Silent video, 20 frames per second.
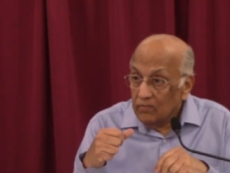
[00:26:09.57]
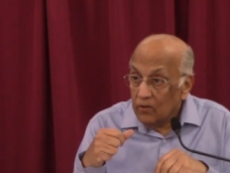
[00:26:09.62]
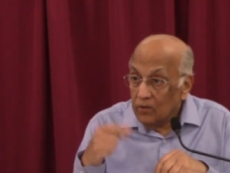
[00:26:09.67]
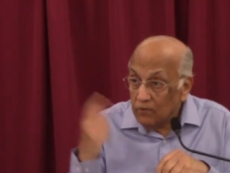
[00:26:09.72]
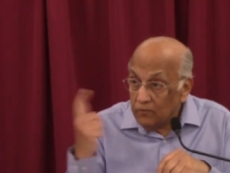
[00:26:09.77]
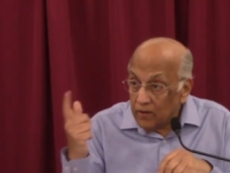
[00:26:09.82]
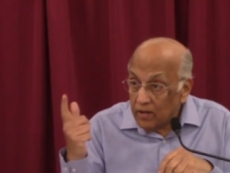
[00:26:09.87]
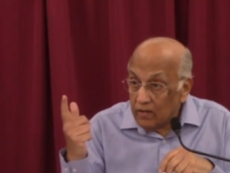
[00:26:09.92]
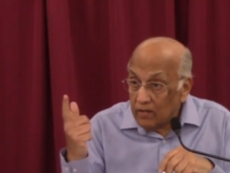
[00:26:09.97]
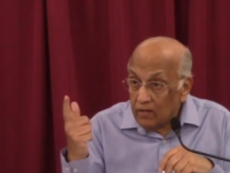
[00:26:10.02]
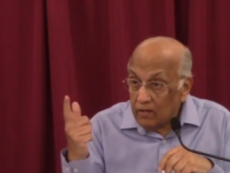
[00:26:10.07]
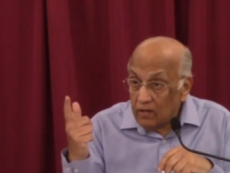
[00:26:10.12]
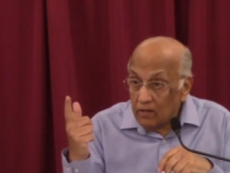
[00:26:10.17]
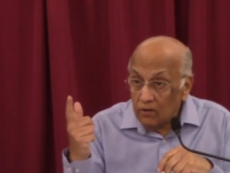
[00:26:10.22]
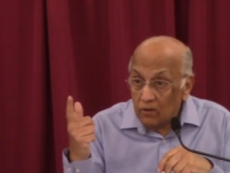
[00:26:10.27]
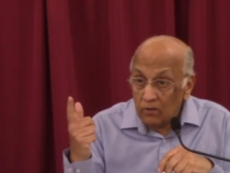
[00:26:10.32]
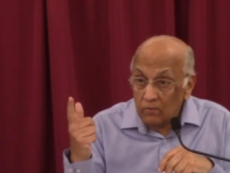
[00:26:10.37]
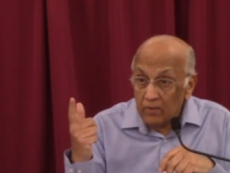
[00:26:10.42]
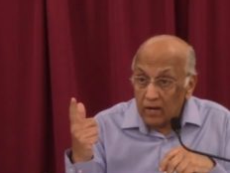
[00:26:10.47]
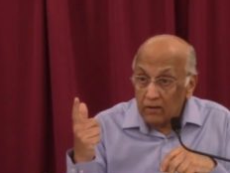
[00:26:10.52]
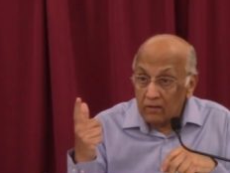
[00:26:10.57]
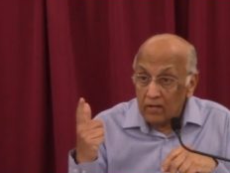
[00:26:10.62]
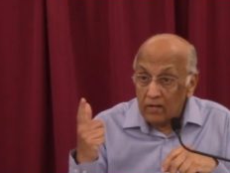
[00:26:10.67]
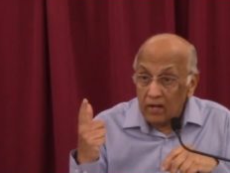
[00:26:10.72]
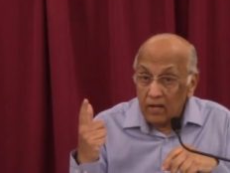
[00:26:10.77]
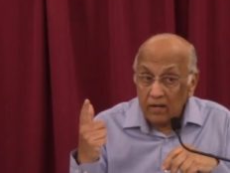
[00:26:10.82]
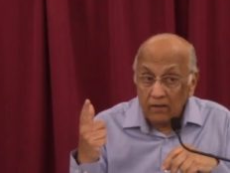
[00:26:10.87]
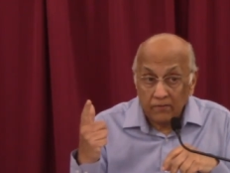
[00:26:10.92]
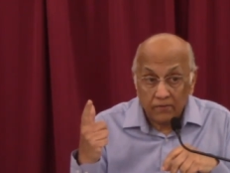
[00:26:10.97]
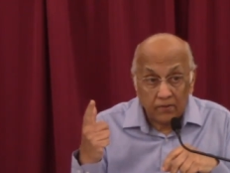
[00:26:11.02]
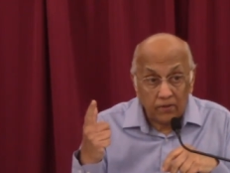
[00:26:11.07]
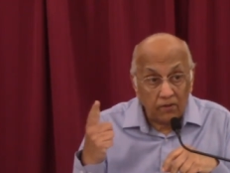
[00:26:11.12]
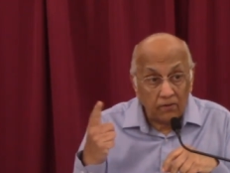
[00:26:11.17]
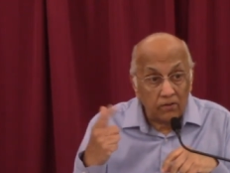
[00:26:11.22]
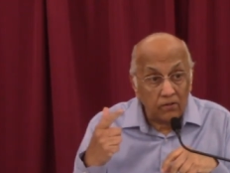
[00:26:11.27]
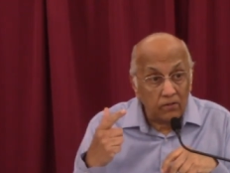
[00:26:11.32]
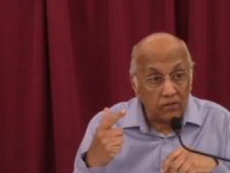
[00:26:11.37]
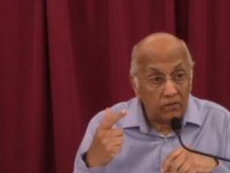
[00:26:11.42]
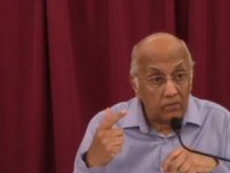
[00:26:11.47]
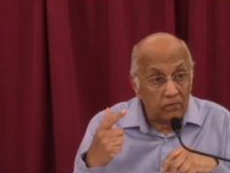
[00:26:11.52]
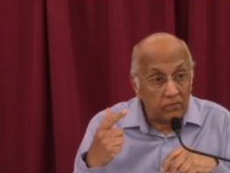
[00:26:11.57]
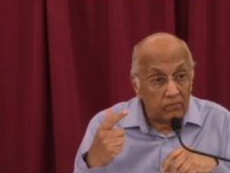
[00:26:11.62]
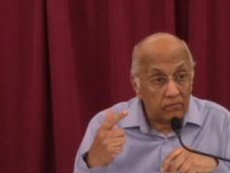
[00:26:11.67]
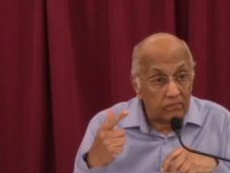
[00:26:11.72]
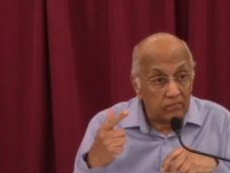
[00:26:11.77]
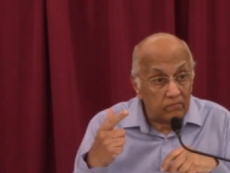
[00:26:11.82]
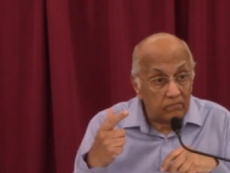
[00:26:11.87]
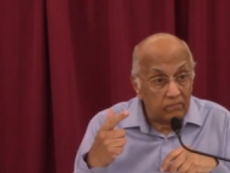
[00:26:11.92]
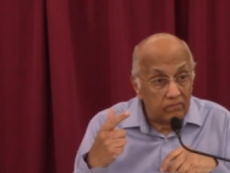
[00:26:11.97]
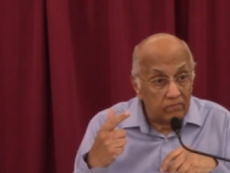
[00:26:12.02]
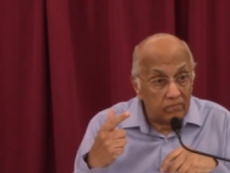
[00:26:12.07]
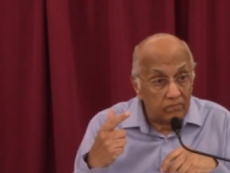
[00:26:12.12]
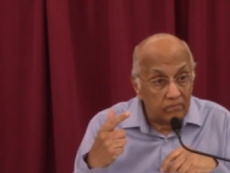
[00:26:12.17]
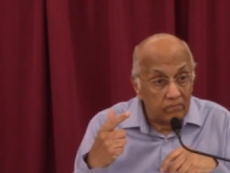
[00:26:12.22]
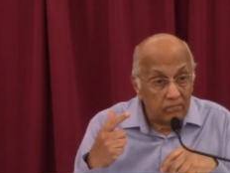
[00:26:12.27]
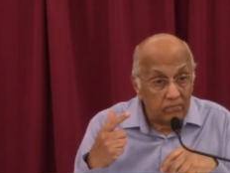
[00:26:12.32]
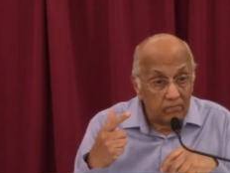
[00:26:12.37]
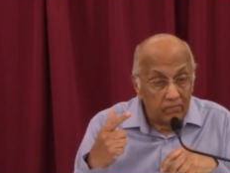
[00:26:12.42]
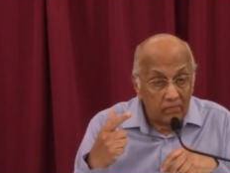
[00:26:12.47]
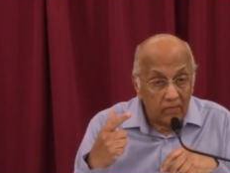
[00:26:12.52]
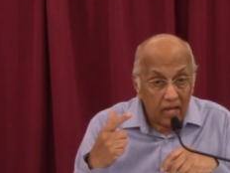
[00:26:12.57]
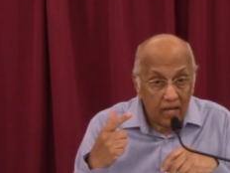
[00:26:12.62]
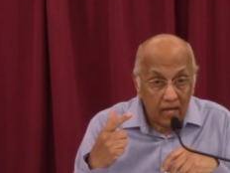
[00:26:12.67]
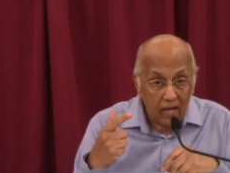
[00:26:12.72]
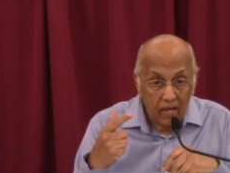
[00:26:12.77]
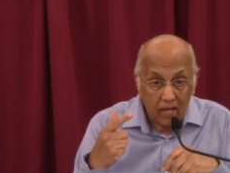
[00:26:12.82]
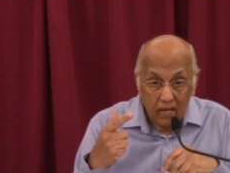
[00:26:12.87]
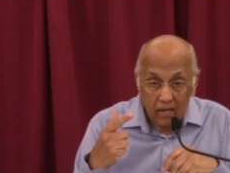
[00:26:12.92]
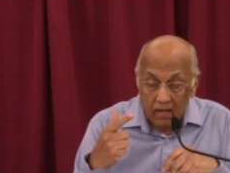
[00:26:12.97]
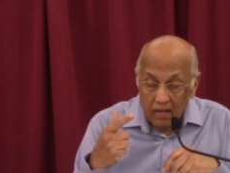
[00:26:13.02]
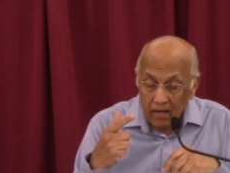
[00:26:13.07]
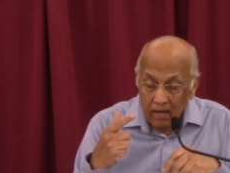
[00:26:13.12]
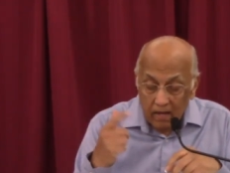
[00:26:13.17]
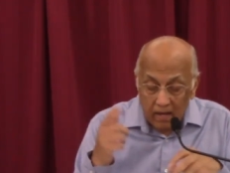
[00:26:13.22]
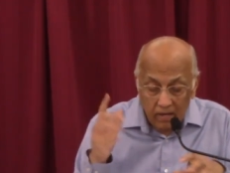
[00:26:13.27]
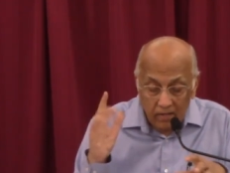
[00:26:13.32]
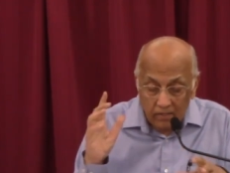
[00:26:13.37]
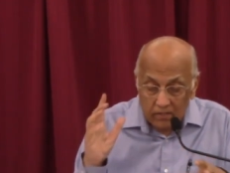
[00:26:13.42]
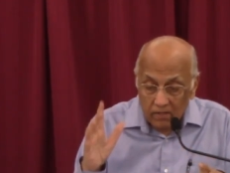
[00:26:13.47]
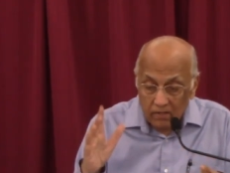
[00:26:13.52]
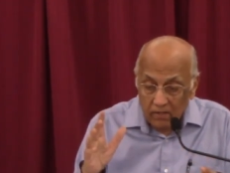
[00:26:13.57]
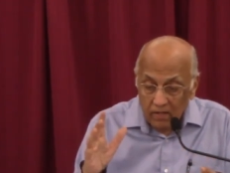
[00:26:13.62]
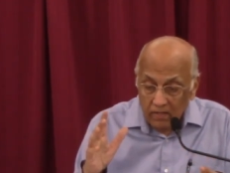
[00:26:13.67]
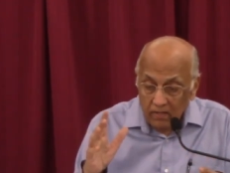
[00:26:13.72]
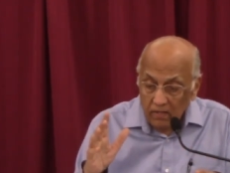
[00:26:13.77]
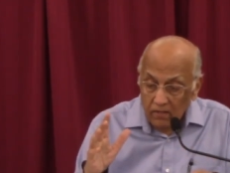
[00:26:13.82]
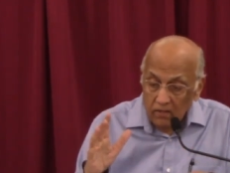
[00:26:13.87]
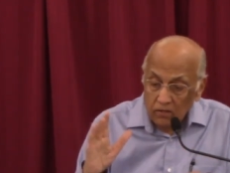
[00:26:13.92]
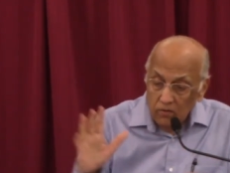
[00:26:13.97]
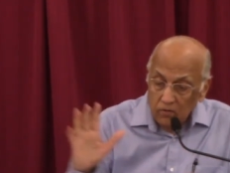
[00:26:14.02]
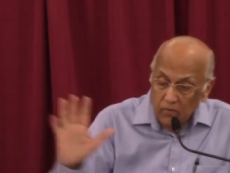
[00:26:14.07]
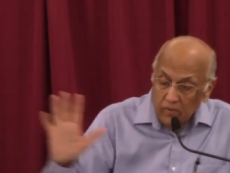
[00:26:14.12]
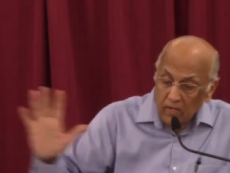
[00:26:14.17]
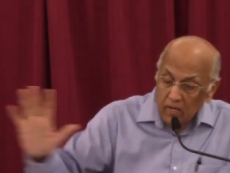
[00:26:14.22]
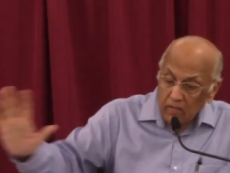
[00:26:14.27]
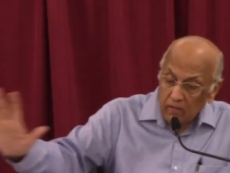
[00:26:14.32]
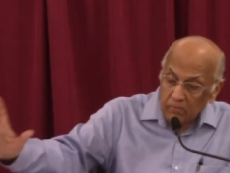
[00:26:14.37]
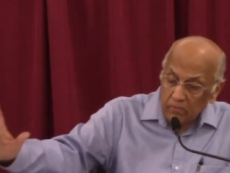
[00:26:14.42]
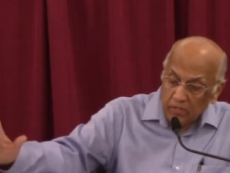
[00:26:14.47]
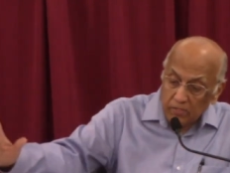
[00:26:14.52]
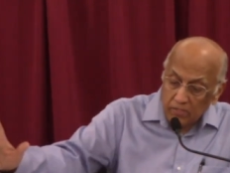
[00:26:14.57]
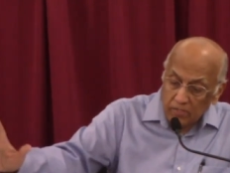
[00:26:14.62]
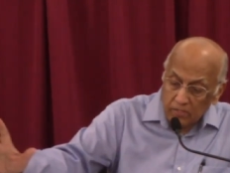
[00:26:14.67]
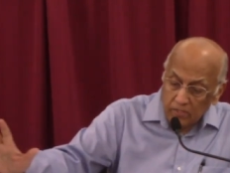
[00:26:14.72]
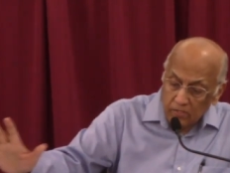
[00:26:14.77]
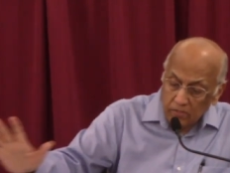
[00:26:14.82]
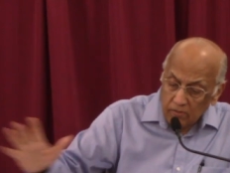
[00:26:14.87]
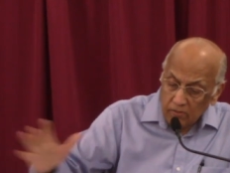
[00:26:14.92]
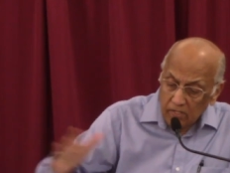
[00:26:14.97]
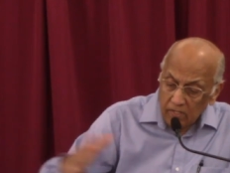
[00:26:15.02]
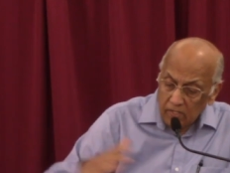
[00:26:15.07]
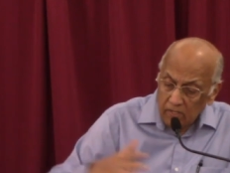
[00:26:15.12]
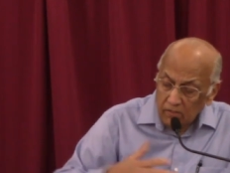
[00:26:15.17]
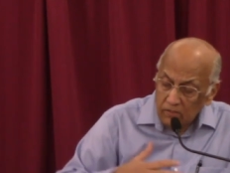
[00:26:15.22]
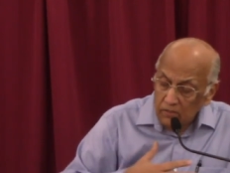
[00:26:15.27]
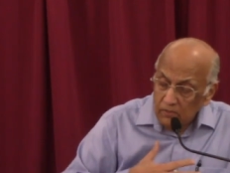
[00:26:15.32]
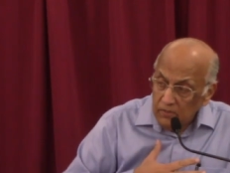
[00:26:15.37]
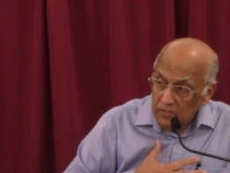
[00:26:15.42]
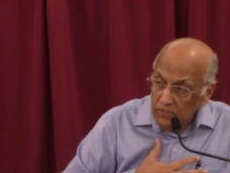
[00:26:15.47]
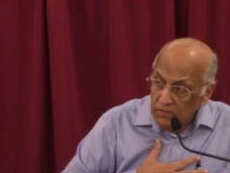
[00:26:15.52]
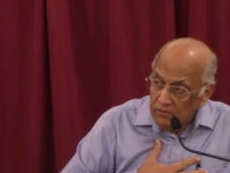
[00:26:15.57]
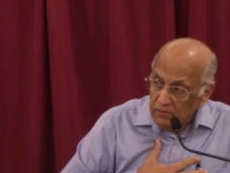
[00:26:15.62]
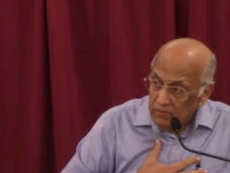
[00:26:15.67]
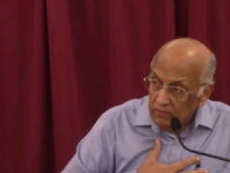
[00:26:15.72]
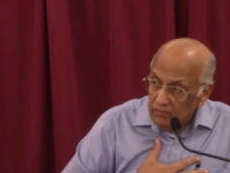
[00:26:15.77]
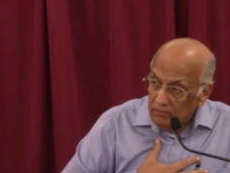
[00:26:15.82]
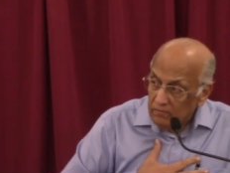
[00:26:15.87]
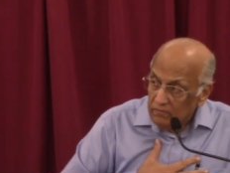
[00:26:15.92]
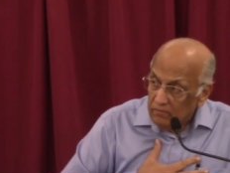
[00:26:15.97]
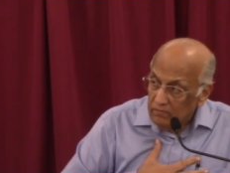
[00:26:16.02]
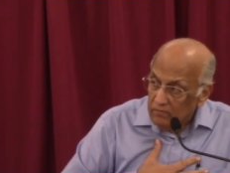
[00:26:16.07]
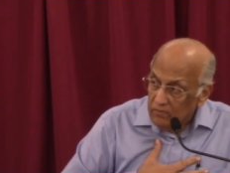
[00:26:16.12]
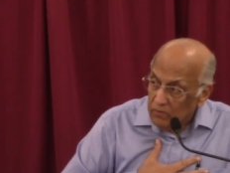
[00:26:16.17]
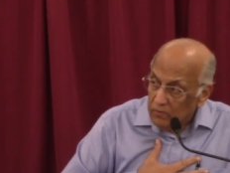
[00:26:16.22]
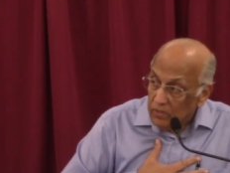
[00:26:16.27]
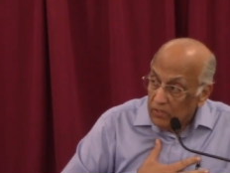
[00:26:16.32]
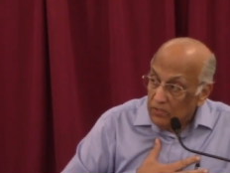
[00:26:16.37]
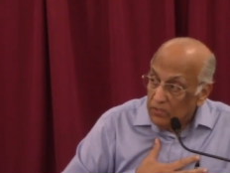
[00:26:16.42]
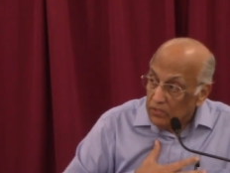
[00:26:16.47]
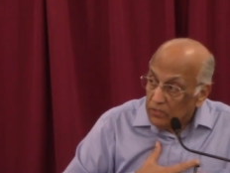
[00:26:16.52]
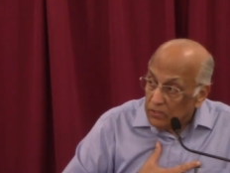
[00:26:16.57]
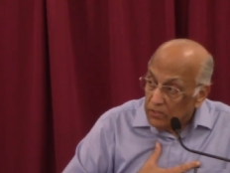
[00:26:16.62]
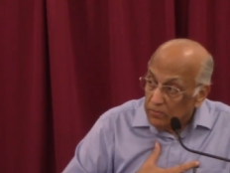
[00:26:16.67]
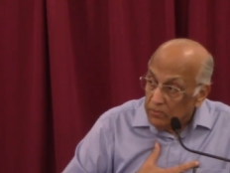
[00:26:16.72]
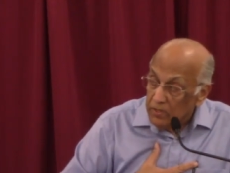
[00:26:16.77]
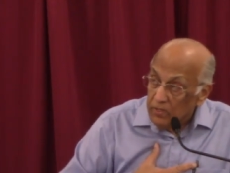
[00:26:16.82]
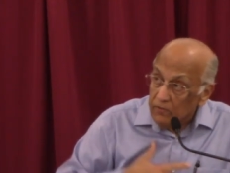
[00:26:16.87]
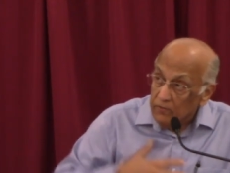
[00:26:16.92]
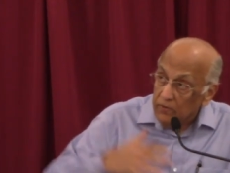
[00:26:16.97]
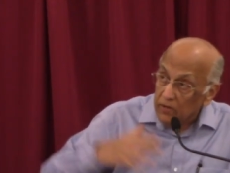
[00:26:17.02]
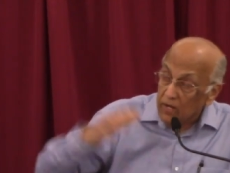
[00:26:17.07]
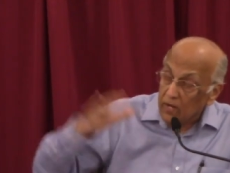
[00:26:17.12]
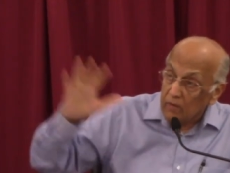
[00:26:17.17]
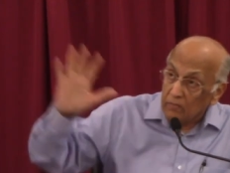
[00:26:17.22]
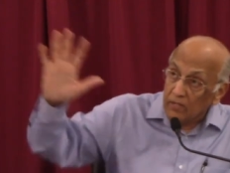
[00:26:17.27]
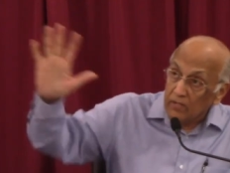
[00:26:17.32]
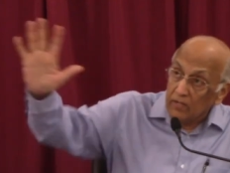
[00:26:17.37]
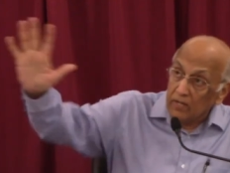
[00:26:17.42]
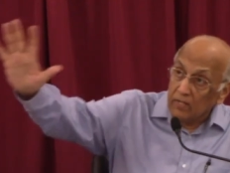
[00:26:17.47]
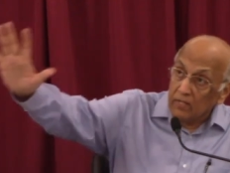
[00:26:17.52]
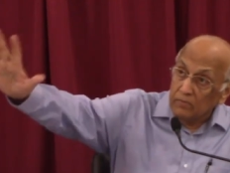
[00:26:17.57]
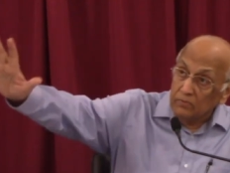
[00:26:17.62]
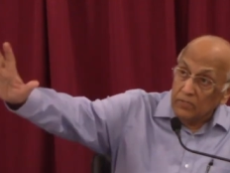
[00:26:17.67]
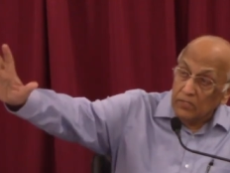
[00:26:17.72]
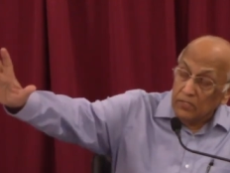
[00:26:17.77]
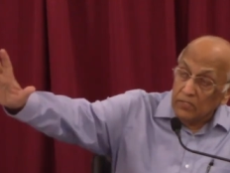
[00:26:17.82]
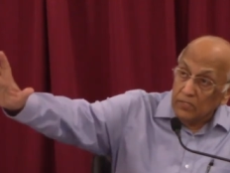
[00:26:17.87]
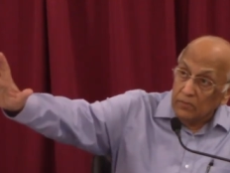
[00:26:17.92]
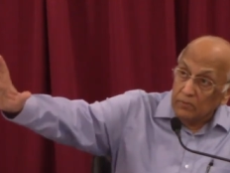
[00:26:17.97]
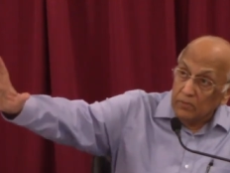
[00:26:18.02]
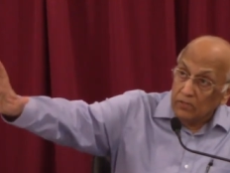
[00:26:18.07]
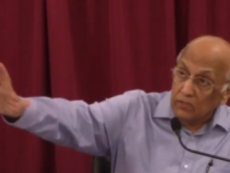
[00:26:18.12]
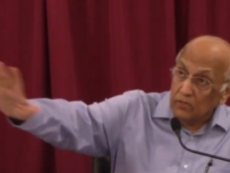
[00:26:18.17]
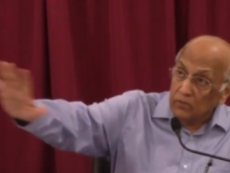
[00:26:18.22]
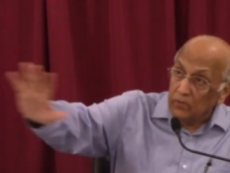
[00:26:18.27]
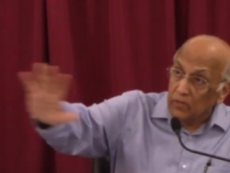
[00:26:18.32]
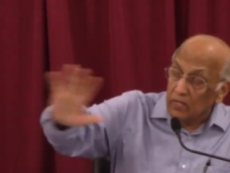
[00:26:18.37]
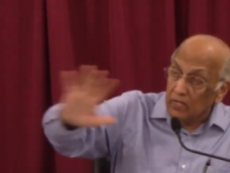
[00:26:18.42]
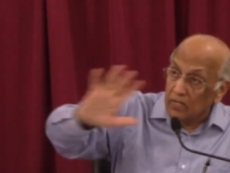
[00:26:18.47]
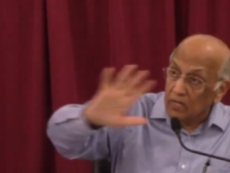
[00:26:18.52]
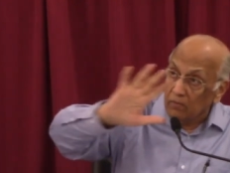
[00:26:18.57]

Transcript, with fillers: You find it in your married life, in your home, and it's got nothing to do with the other person, it's only got to do with you. What is your spirit? Forget about the other person's spirit. The world